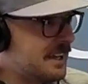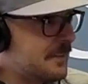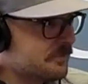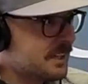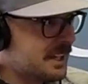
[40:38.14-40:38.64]

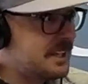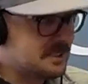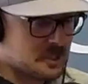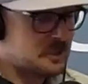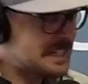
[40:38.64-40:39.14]
that goal. He's
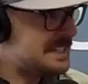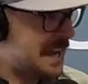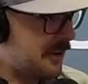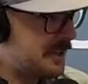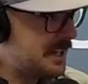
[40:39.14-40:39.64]
an elite
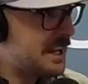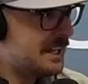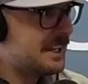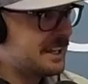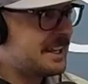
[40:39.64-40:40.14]
talent. There's no
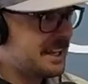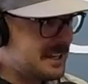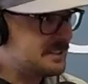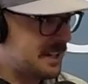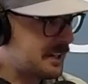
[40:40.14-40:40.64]
shtick.
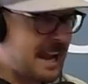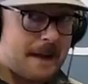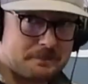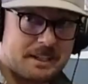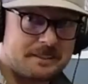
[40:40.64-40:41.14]
He's their
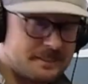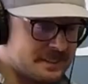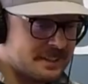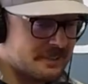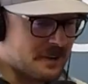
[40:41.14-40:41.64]
captain,
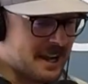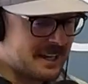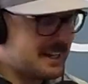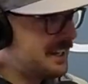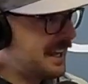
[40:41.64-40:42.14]
right?
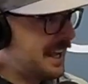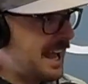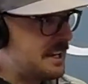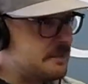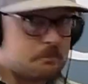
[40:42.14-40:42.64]

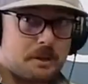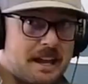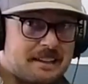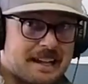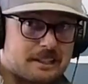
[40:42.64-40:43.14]
and he
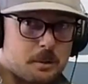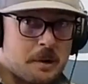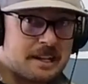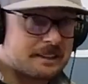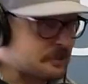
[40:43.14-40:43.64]
played like
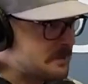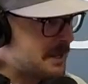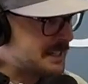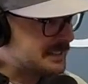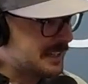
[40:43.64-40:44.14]
23 minutes